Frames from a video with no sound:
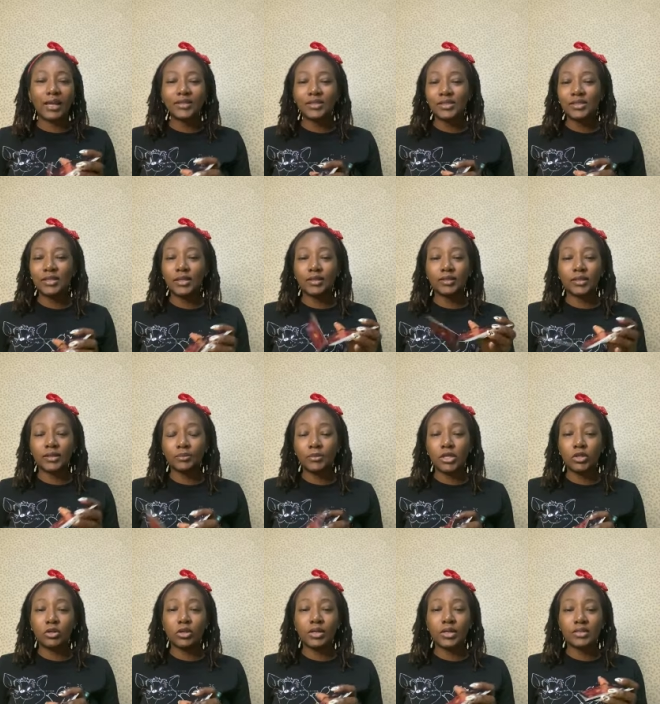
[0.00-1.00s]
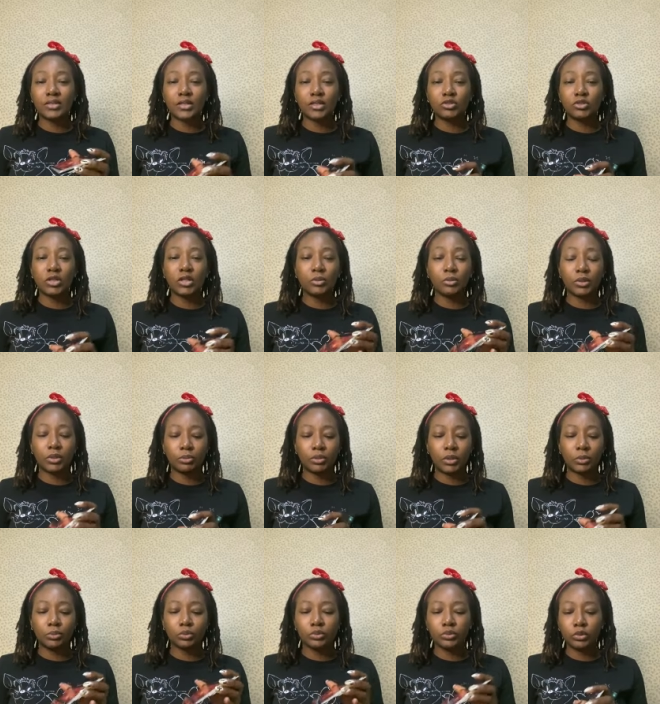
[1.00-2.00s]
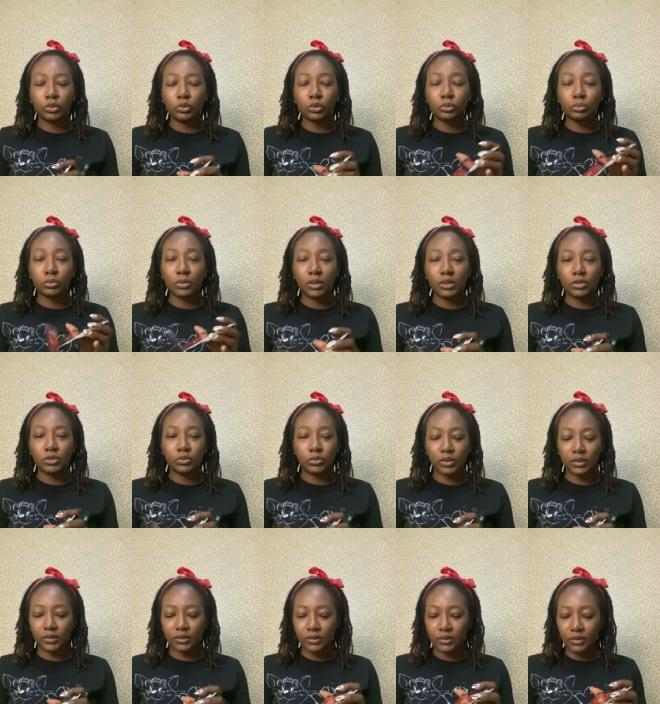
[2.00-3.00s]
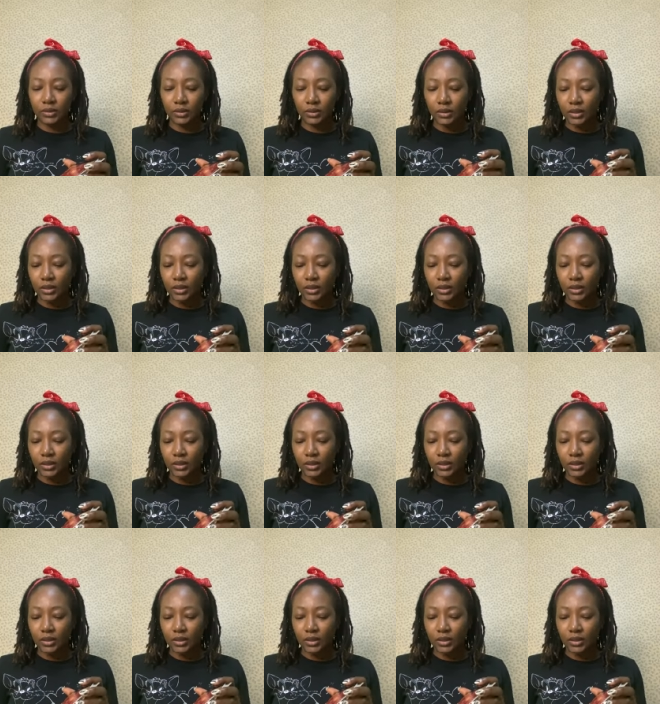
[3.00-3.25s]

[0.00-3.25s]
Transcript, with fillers: They may not necessarily be people you meet with.